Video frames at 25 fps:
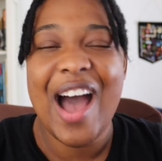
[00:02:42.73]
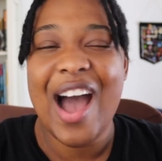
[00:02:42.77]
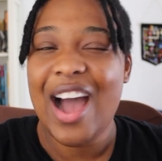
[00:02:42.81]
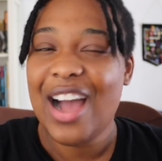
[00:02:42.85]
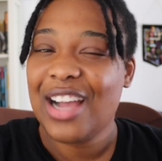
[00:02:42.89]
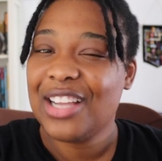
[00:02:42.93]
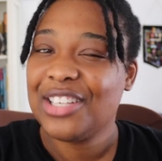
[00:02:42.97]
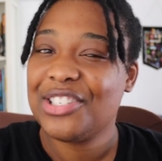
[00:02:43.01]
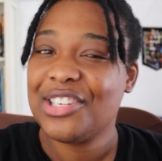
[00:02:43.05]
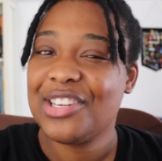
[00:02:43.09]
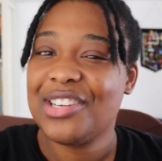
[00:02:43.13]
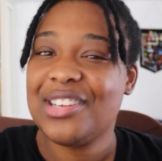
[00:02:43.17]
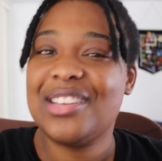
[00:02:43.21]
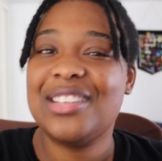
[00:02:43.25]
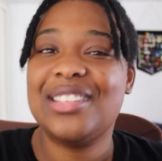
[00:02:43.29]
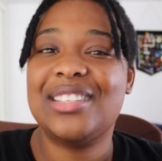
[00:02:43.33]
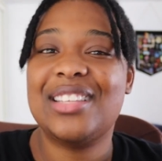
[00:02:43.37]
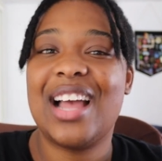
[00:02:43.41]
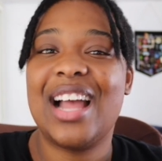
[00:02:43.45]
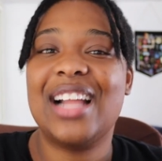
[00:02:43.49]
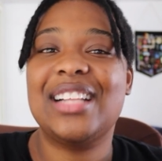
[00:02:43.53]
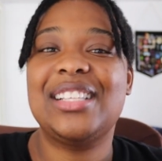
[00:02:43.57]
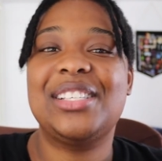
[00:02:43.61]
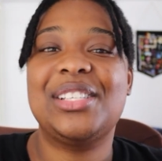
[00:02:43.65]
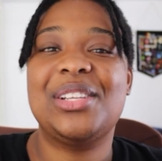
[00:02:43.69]
Usher
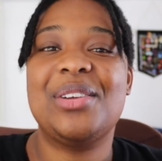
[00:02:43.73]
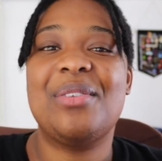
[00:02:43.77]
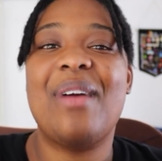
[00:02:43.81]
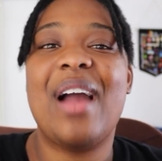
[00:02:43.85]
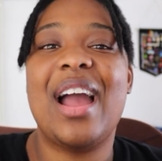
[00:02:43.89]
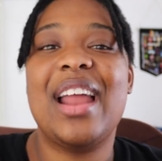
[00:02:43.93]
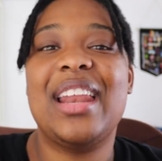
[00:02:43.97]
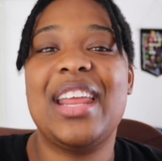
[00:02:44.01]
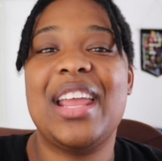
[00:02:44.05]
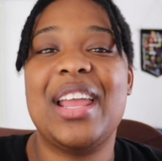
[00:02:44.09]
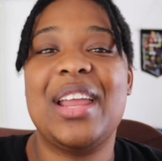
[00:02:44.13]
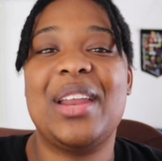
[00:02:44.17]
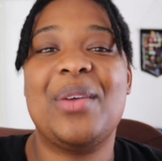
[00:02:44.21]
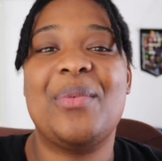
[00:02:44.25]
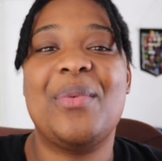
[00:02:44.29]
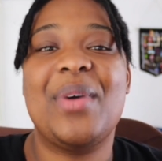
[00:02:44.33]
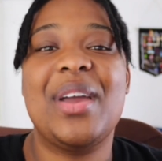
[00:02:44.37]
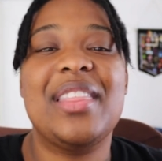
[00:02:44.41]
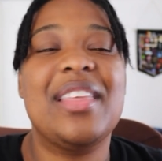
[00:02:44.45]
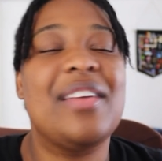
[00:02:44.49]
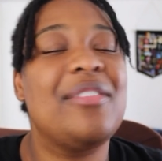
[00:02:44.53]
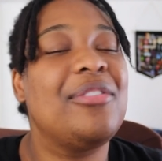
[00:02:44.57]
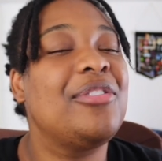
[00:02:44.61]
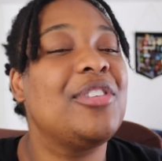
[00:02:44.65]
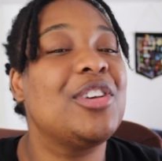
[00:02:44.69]
decides to write it in a way
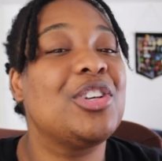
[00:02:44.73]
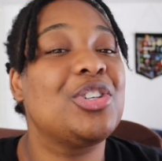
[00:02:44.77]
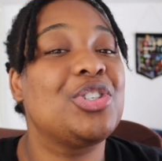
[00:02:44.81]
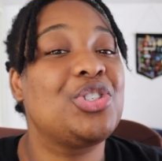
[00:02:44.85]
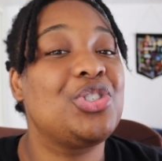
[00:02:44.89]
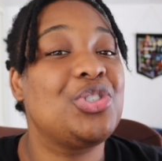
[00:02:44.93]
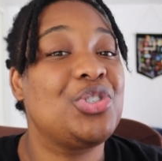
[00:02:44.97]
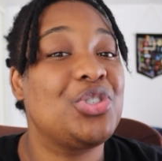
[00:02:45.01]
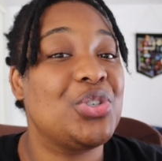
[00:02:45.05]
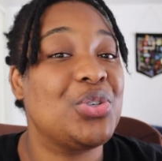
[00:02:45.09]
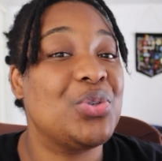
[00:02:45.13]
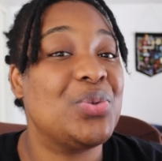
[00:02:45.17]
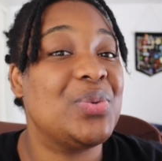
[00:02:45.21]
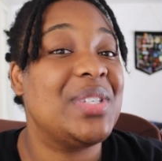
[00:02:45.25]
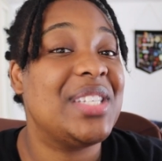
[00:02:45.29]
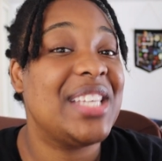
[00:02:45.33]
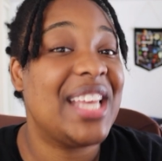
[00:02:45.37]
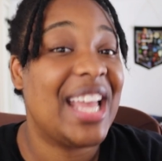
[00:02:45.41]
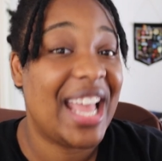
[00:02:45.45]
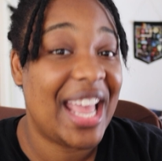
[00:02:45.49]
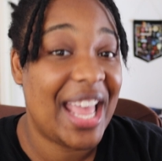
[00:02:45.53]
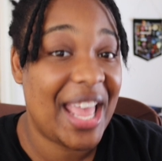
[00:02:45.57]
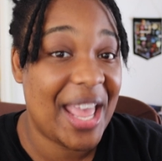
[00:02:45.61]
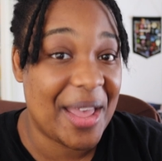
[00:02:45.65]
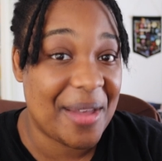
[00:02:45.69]
that feels true to
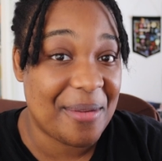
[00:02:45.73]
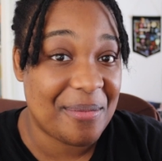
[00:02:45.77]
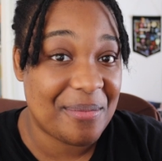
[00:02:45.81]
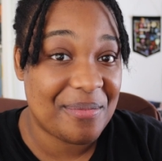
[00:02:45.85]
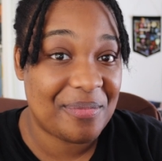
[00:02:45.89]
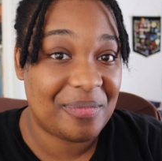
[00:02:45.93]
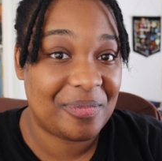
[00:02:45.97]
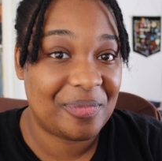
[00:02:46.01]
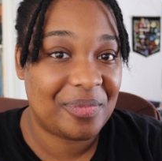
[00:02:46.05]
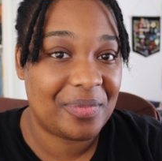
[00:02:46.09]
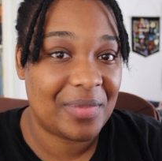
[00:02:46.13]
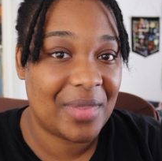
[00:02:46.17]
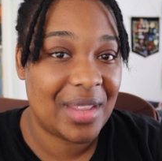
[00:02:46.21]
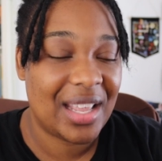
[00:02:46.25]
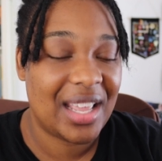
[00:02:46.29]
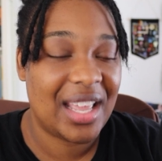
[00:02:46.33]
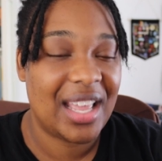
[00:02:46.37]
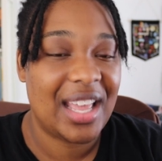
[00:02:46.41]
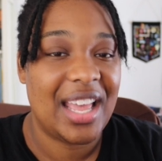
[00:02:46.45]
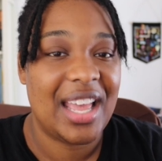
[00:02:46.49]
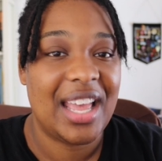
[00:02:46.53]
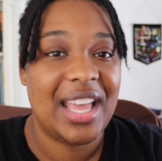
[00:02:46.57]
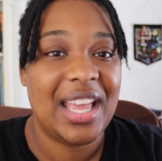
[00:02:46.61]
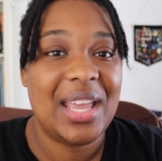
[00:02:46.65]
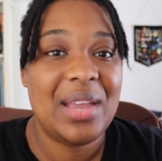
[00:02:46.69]
him.
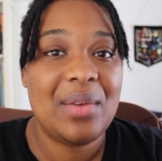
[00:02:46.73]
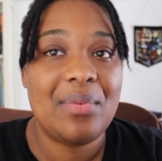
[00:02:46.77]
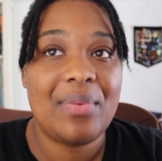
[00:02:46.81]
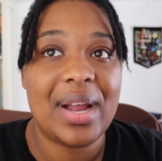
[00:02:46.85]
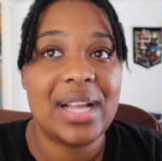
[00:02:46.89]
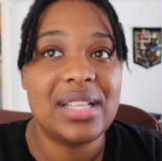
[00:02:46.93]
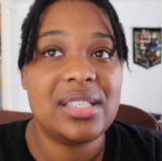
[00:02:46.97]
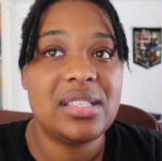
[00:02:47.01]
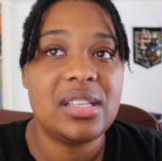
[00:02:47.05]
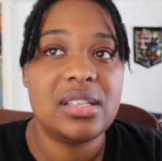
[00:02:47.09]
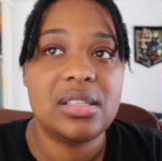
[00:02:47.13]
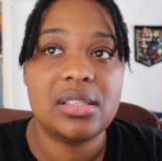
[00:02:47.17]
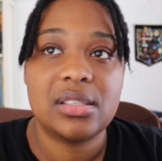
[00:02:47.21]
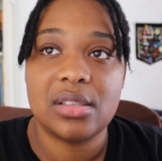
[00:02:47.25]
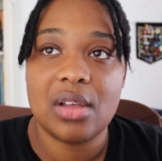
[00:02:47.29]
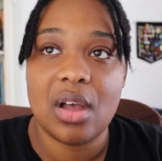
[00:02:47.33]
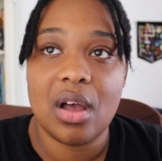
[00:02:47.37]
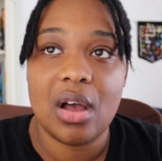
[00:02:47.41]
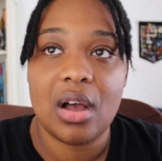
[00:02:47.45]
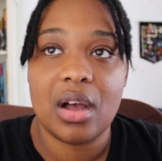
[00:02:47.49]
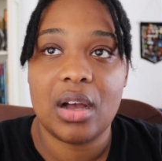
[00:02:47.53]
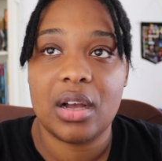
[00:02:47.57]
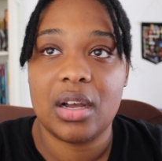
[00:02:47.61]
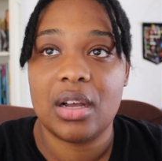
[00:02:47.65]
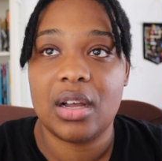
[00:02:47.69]
He writes a
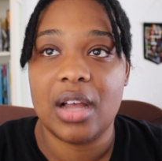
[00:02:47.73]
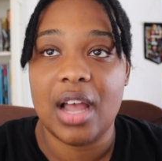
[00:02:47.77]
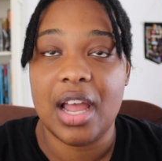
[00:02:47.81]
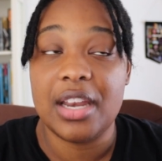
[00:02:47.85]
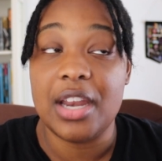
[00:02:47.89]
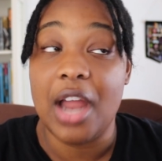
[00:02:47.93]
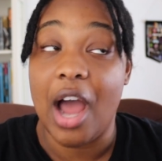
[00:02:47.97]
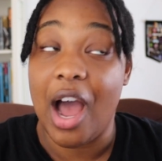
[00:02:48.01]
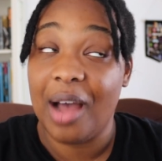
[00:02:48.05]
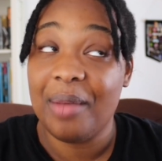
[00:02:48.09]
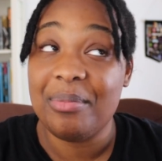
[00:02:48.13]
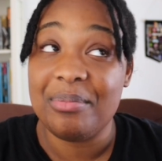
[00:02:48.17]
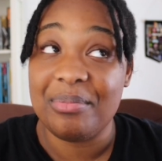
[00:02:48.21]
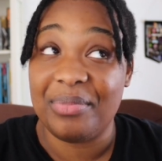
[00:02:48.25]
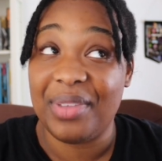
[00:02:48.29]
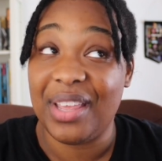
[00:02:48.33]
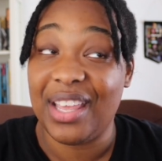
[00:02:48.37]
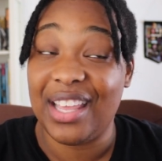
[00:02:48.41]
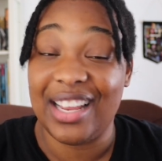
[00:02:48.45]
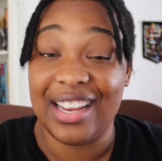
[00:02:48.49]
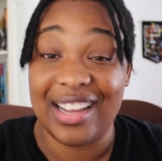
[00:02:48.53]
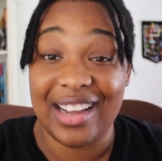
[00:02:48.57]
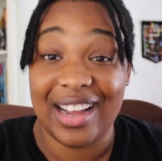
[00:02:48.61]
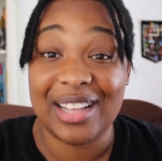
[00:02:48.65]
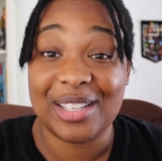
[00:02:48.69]
song, an
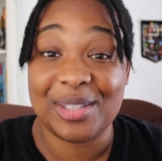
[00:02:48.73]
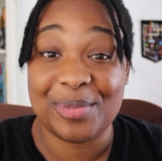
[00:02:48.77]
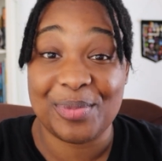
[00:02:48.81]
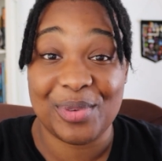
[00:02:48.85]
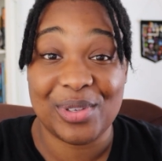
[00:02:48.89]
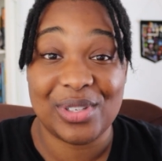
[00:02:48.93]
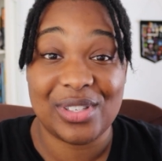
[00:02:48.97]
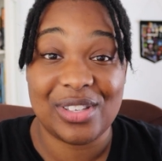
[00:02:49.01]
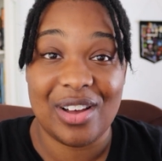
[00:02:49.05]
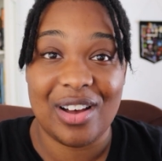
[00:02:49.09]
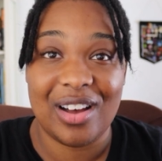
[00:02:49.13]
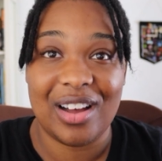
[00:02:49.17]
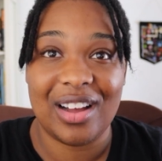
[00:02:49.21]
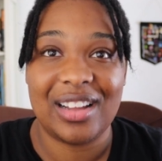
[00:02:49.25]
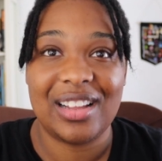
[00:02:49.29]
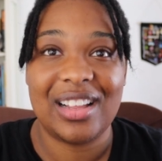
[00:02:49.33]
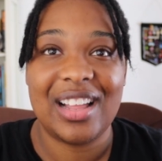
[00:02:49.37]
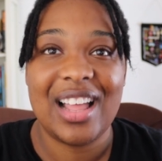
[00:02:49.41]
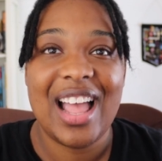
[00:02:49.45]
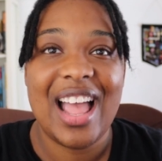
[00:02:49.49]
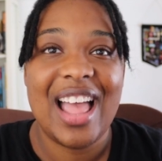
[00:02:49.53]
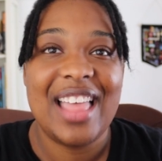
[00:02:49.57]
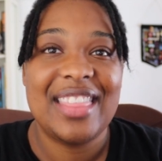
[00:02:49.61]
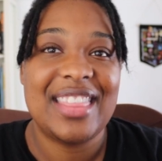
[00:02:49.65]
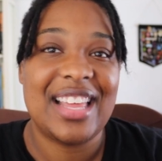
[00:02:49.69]
upbeat gospel song,
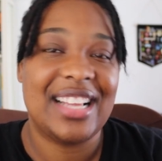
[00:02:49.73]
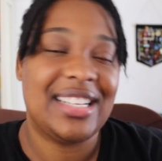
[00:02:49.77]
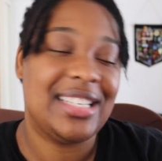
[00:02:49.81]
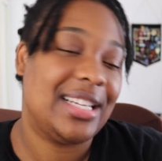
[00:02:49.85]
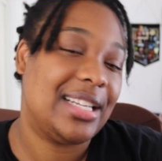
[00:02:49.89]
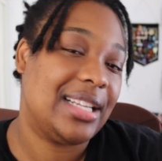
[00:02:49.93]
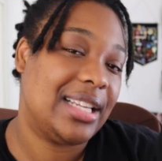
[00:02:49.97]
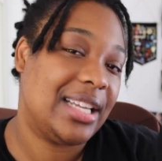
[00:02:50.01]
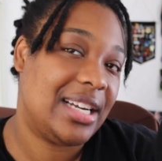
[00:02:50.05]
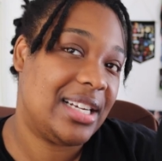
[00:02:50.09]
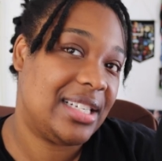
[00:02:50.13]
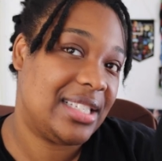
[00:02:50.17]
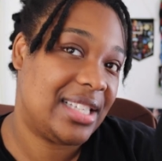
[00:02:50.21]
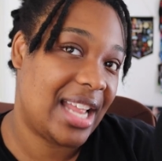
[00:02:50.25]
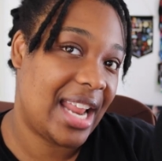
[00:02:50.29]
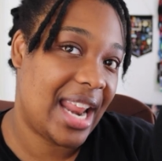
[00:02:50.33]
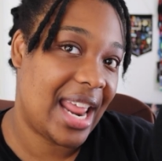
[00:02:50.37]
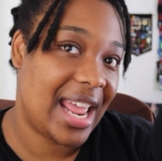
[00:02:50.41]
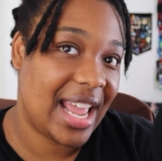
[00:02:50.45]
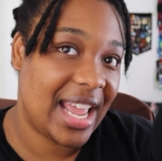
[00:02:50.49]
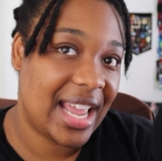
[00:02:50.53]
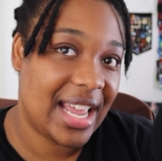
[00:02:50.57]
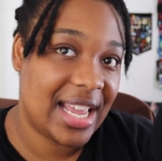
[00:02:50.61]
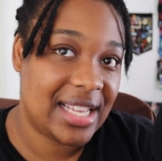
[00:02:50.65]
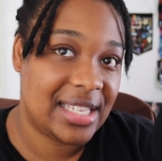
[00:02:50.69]
that declares that
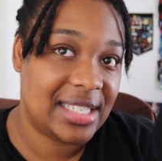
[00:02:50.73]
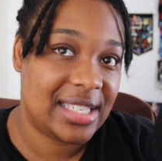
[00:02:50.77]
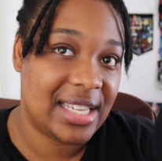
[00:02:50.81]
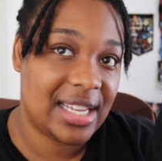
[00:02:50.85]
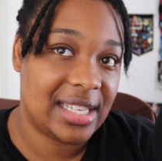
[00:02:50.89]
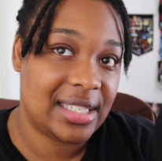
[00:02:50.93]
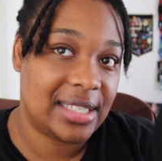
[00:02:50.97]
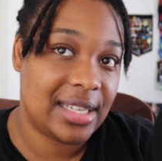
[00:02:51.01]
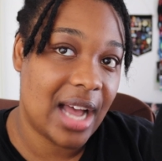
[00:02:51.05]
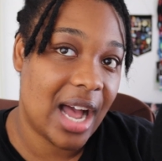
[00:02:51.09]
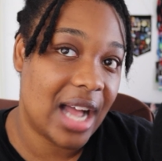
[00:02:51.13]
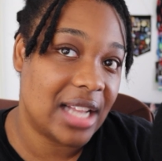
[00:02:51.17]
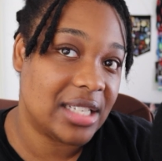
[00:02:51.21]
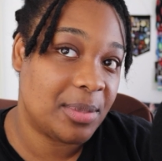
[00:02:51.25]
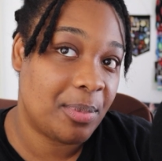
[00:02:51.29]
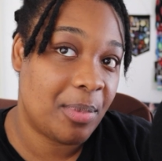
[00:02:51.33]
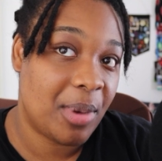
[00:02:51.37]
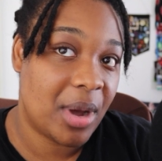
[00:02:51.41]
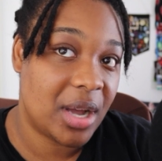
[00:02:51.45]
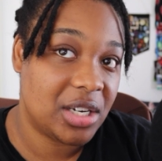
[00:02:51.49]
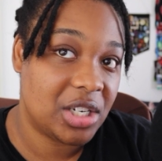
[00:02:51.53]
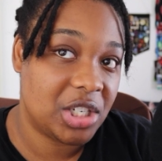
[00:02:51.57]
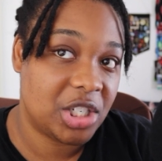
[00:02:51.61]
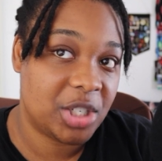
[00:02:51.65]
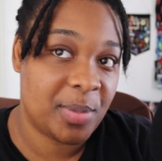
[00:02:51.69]
AIDS is God's
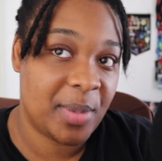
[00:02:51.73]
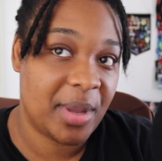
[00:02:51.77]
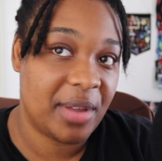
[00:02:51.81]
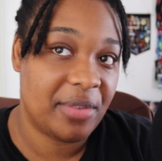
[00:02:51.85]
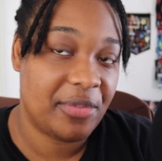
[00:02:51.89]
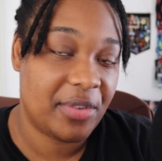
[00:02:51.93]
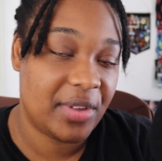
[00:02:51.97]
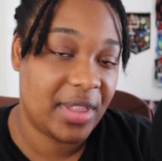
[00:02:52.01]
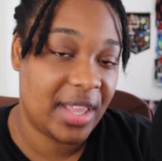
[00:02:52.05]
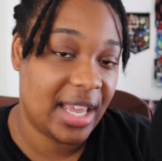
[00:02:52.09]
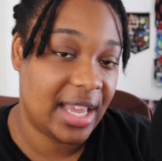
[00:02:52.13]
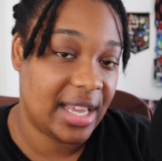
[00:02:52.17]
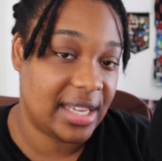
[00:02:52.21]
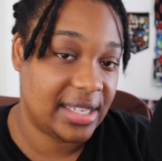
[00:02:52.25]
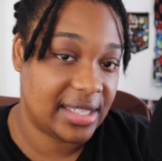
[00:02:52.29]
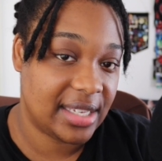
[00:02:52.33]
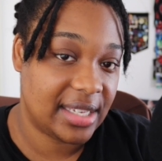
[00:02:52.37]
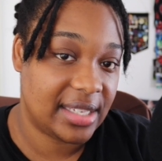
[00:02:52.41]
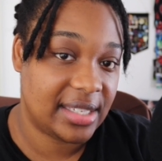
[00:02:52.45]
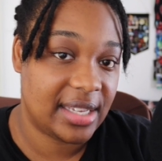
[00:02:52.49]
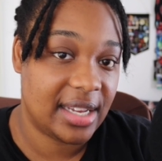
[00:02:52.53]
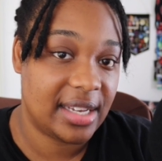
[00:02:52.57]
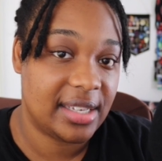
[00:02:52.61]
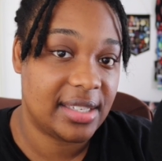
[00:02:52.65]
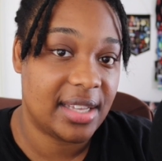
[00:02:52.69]
punishment for the
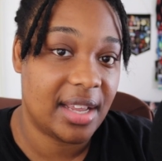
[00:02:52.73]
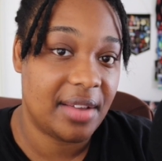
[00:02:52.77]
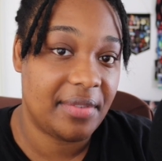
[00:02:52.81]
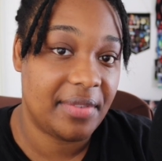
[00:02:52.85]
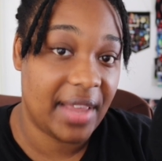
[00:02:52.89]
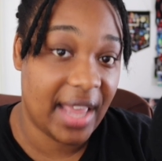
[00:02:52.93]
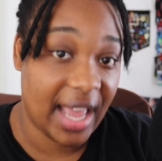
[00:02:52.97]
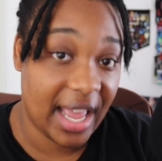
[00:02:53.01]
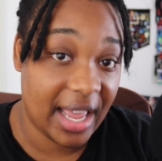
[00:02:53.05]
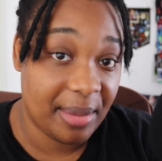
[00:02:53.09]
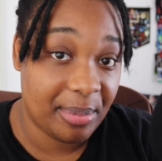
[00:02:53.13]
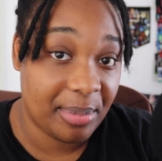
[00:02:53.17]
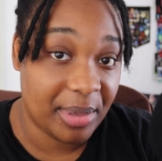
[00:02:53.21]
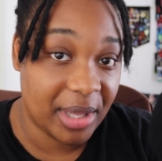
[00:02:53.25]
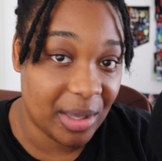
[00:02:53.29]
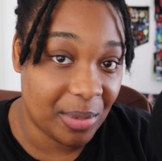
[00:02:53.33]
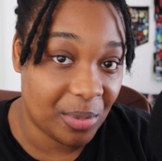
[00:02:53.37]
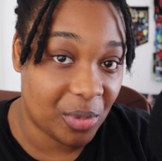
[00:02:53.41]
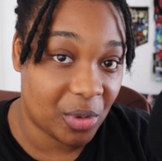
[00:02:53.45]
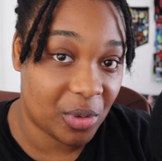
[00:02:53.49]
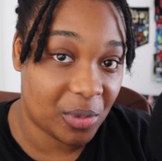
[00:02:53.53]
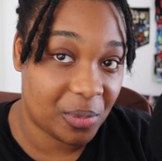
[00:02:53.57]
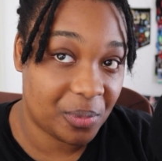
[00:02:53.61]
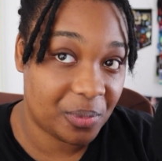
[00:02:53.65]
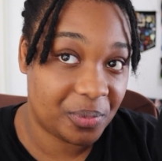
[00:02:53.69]
existence of gay
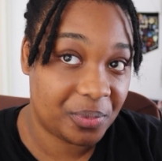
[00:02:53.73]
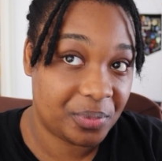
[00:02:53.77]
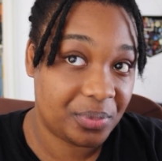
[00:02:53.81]
people.